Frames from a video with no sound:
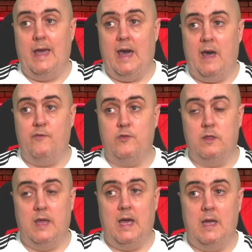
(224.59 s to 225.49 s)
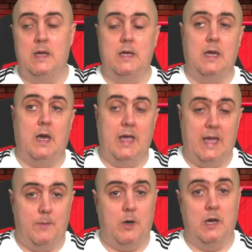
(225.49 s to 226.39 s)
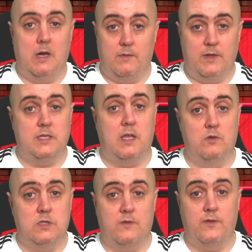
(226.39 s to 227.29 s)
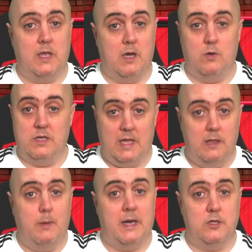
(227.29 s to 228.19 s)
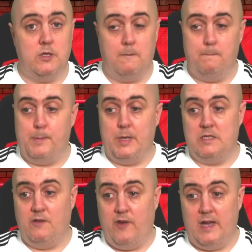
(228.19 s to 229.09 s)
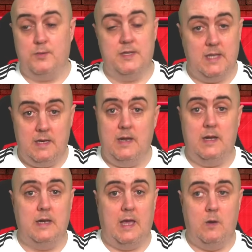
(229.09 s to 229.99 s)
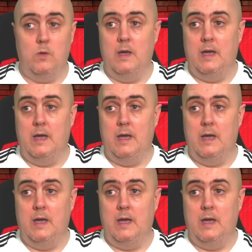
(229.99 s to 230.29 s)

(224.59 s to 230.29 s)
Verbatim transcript: After that, I am all out of excuses for the owners and the manager because the fact we're sitting here now,